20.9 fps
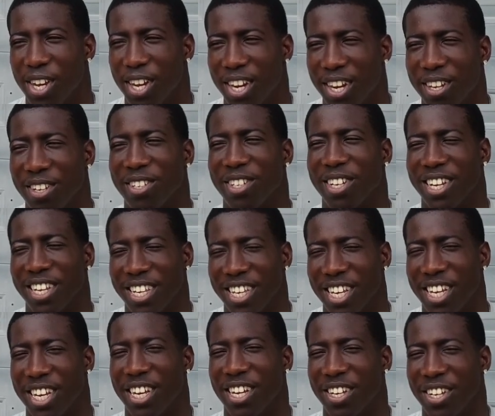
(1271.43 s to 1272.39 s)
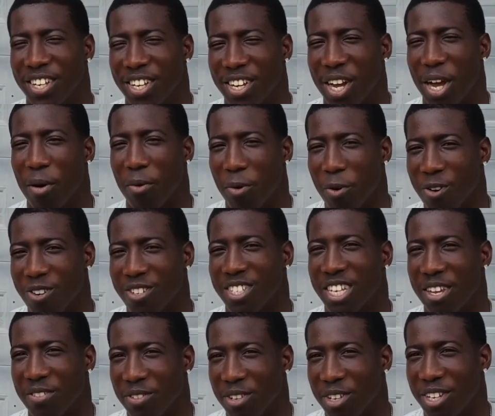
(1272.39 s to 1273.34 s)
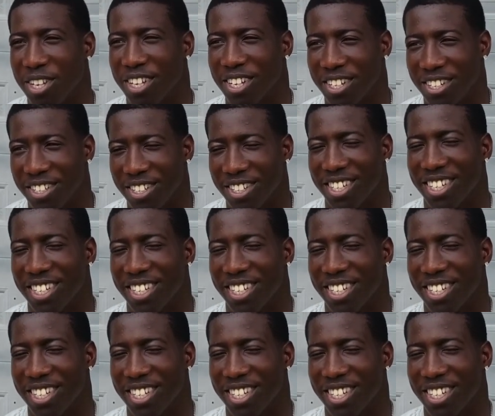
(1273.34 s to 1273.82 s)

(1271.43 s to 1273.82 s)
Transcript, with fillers: and I was like, yeah, I'm going to safety, huh?